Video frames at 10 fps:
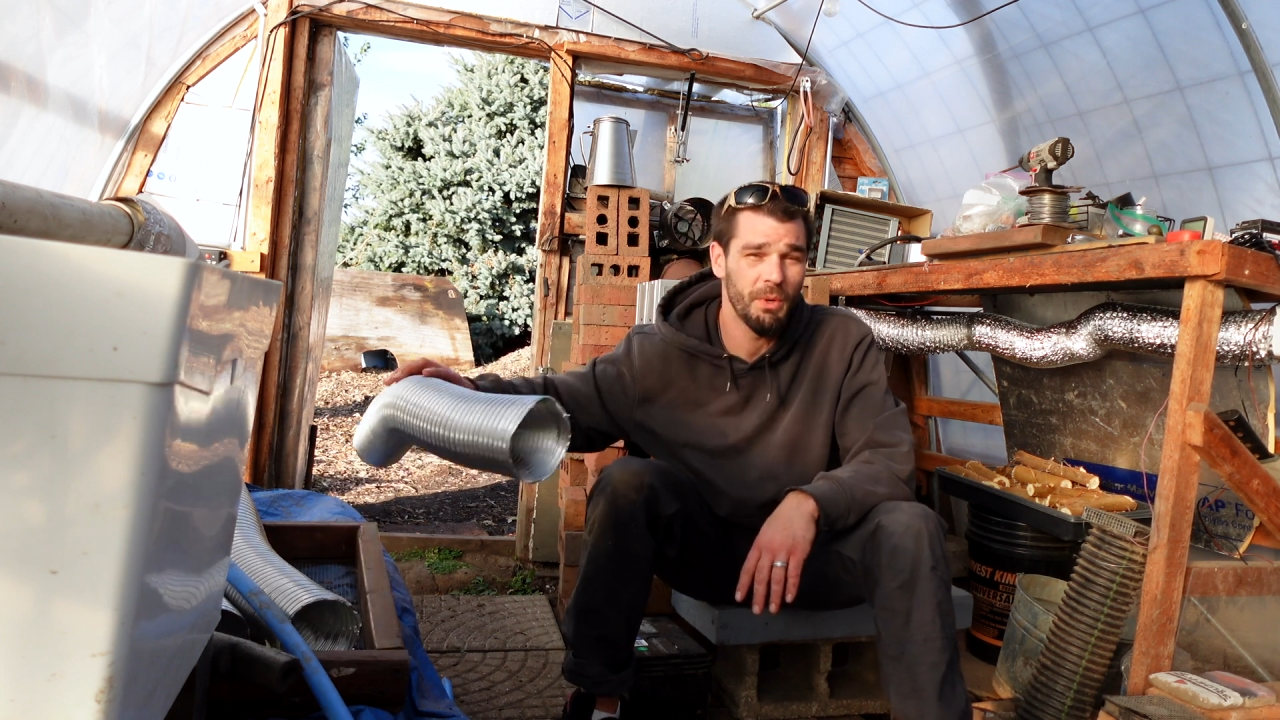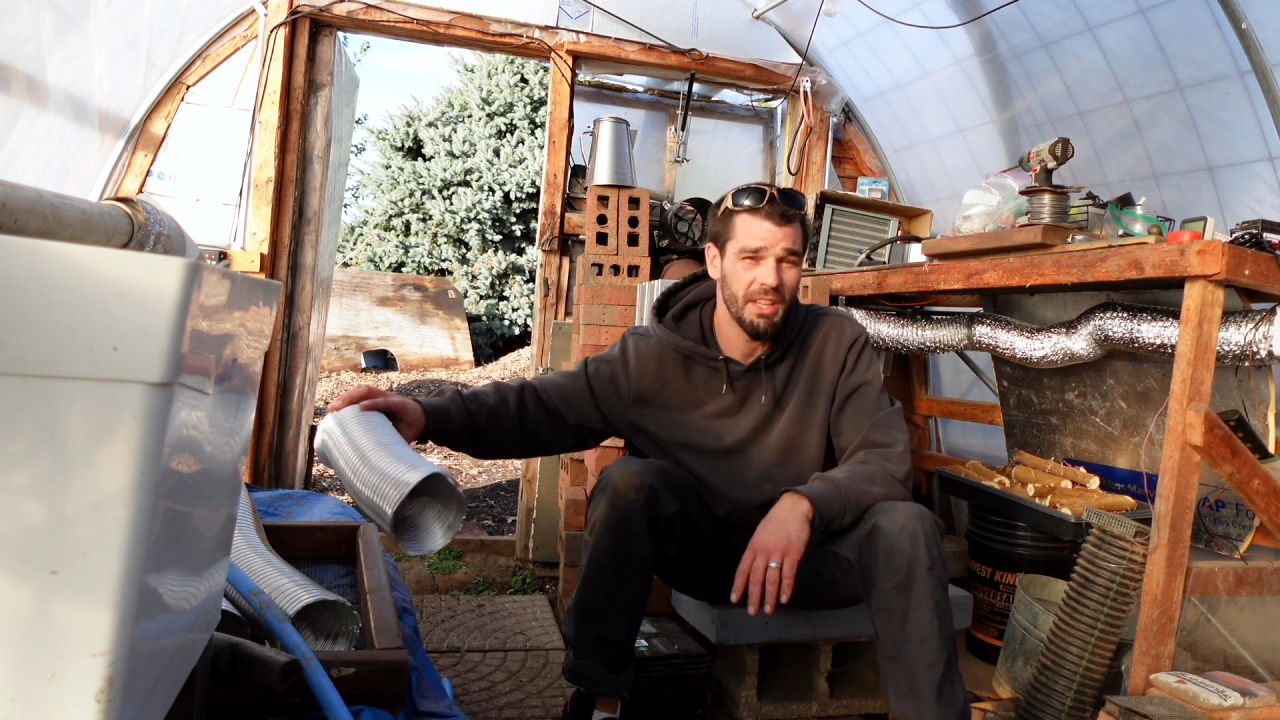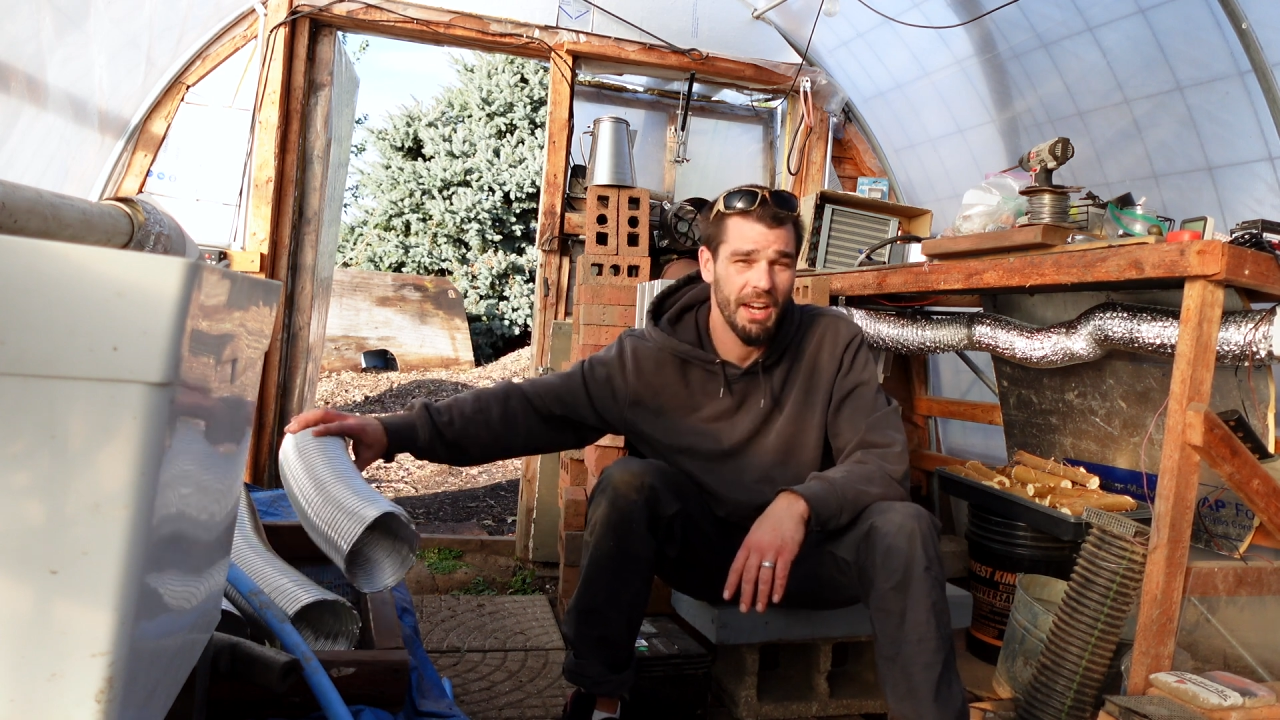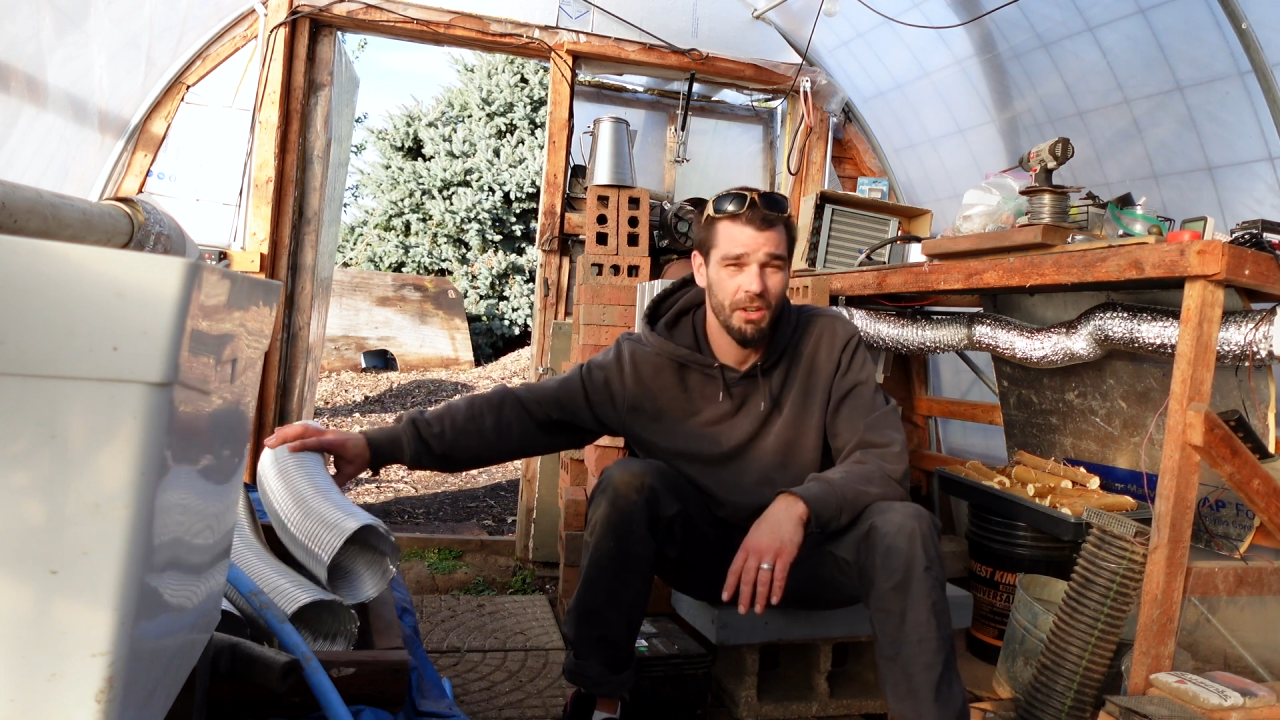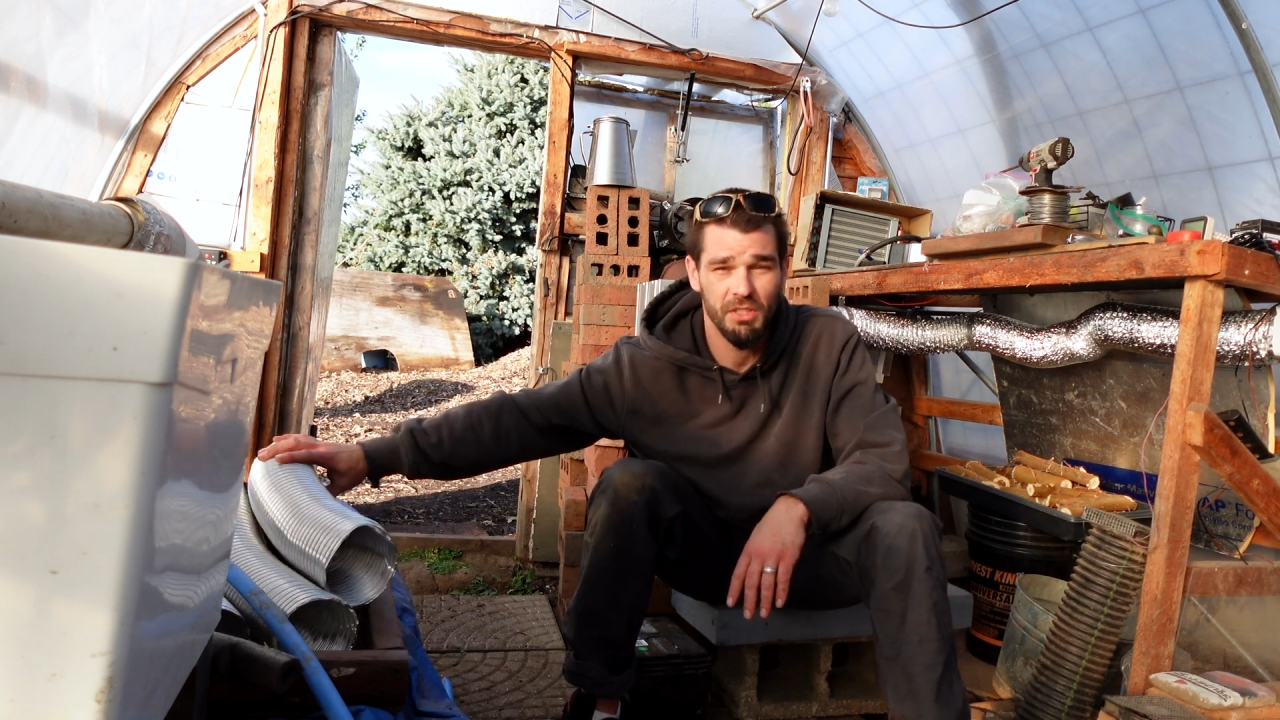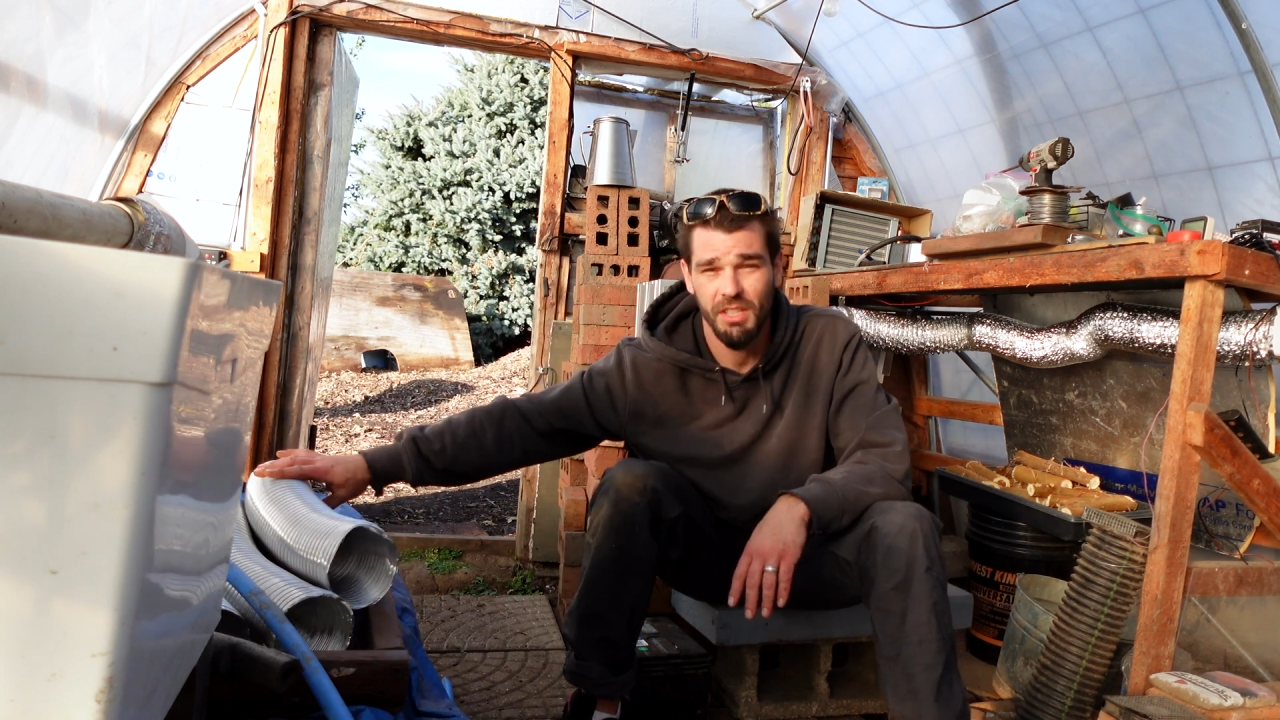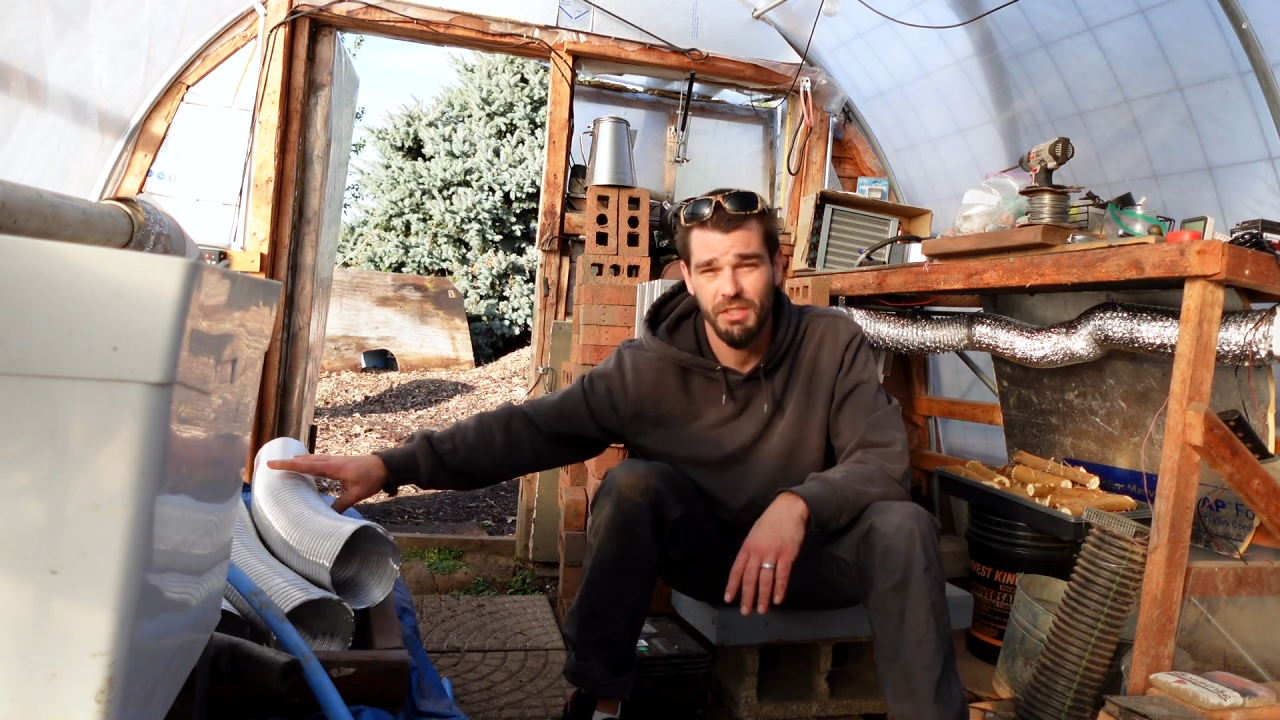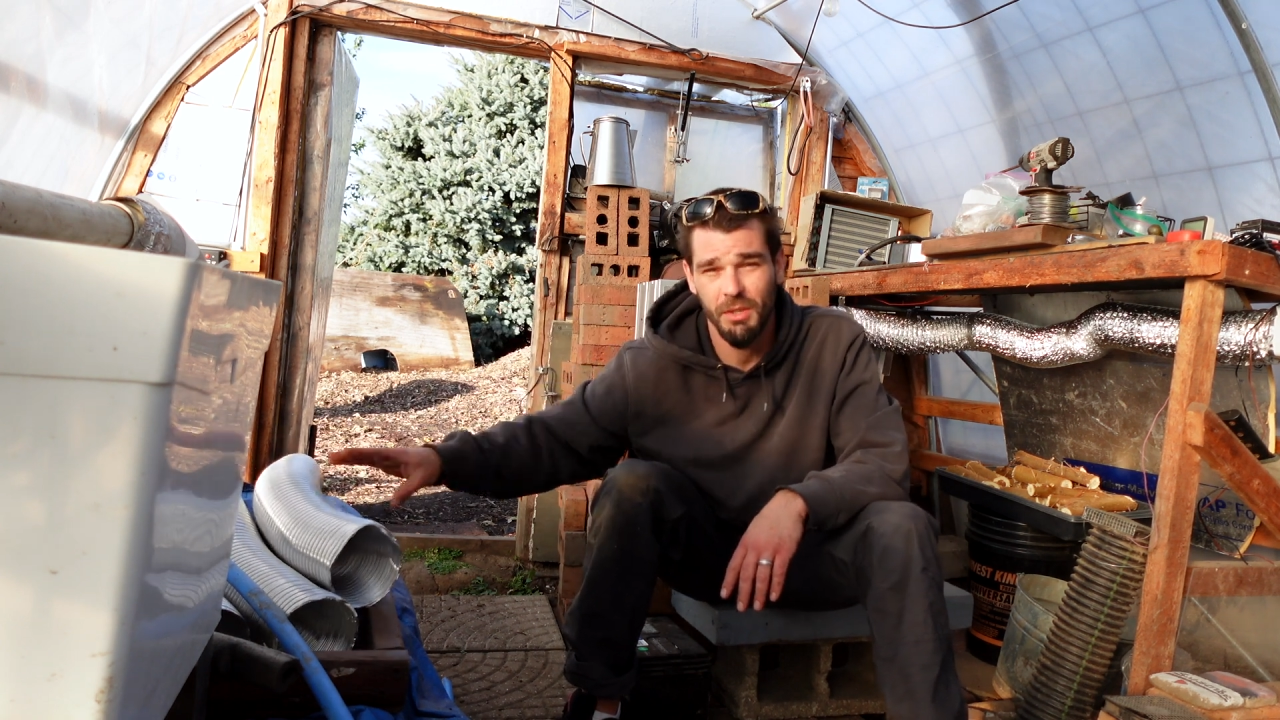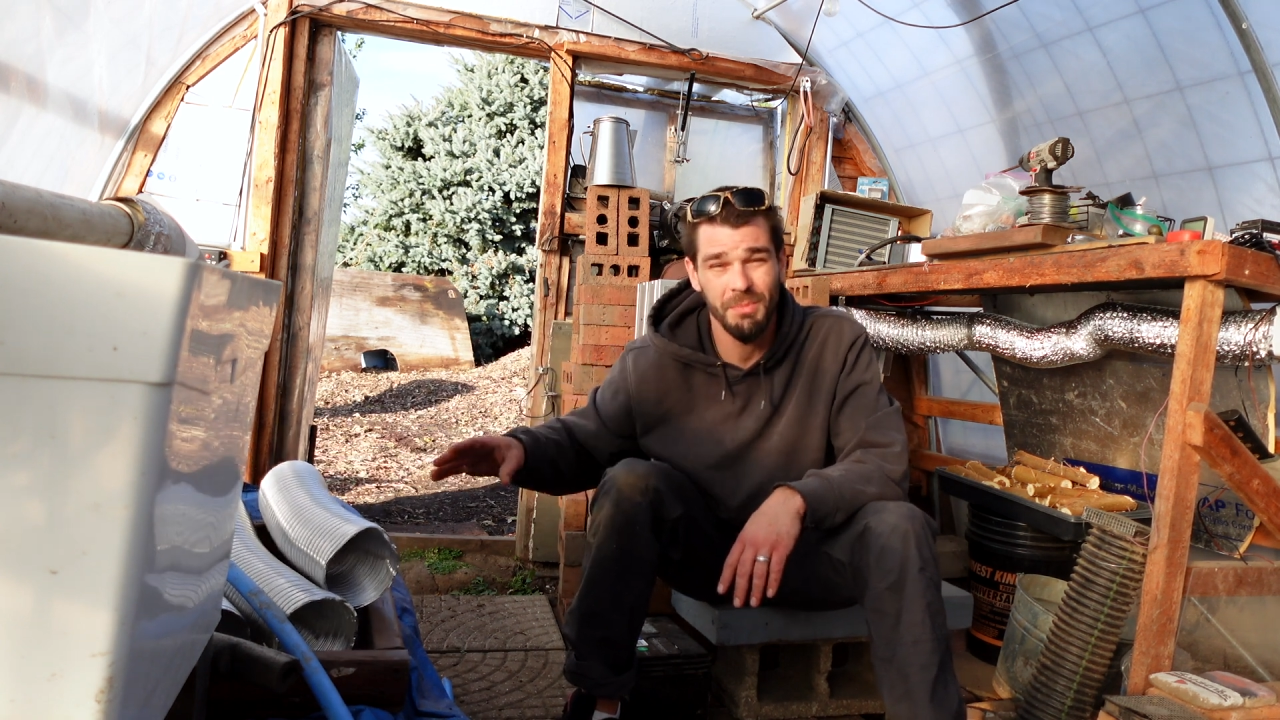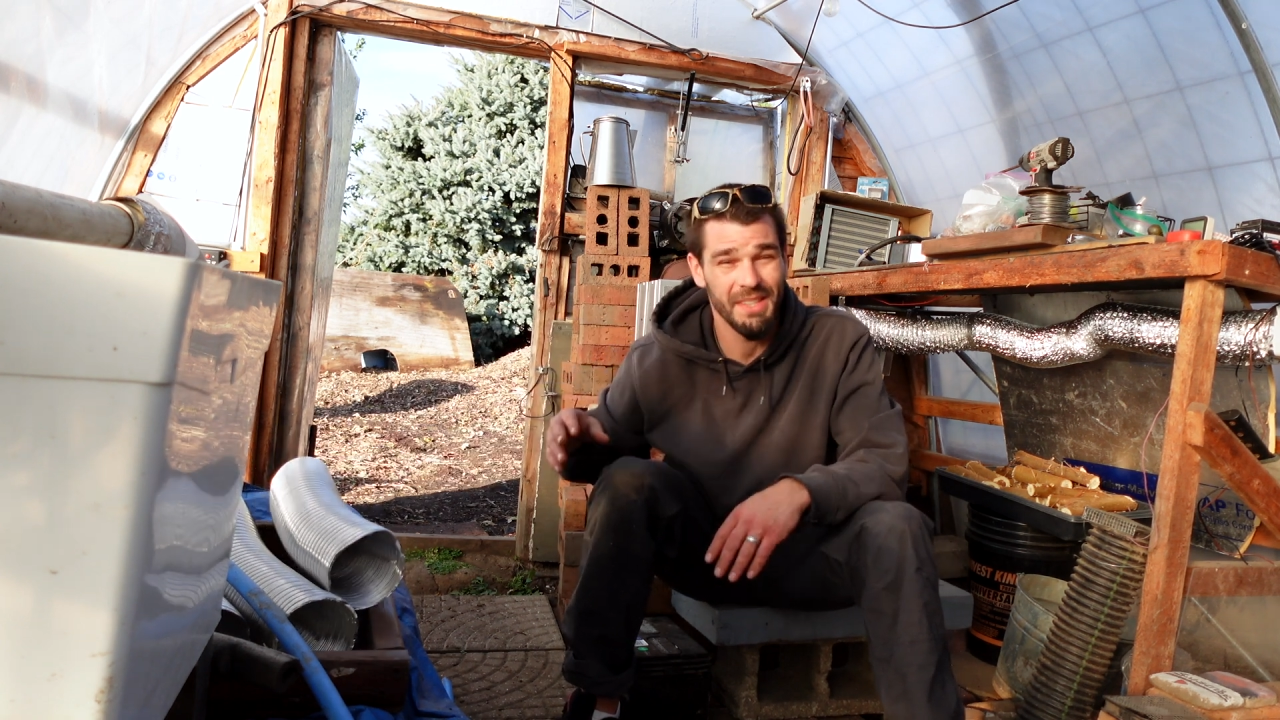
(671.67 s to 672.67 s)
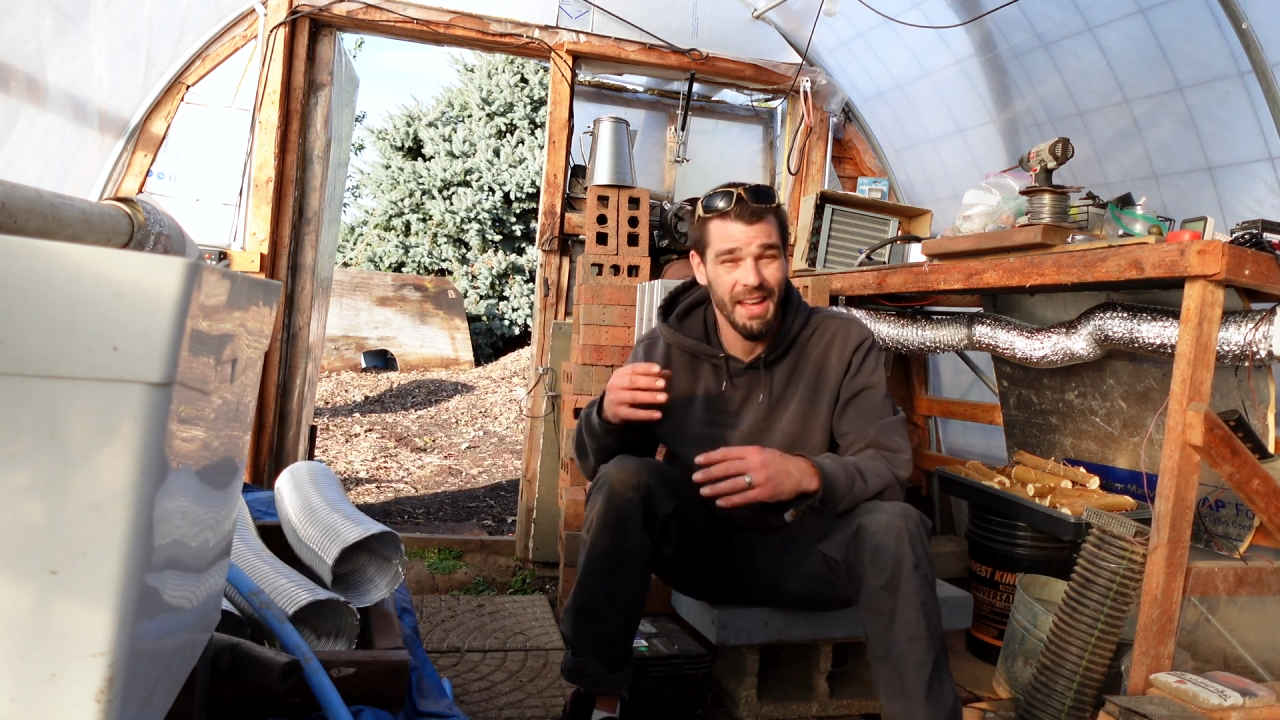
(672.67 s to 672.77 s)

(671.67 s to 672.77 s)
with the air systems.